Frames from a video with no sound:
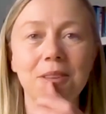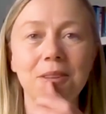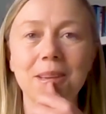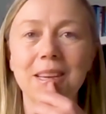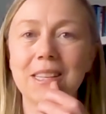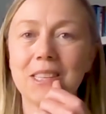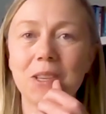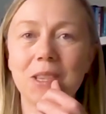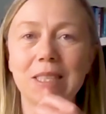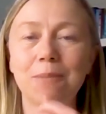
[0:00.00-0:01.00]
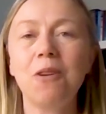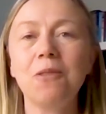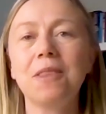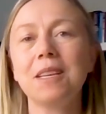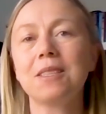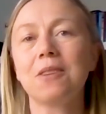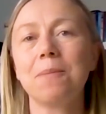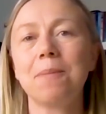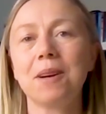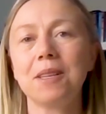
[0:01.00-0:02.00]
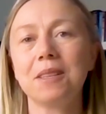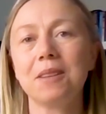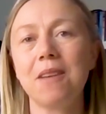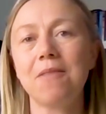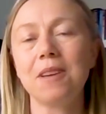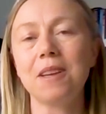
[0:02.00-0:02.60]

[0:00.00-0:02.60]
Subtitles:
So we can do the small things on a personal level.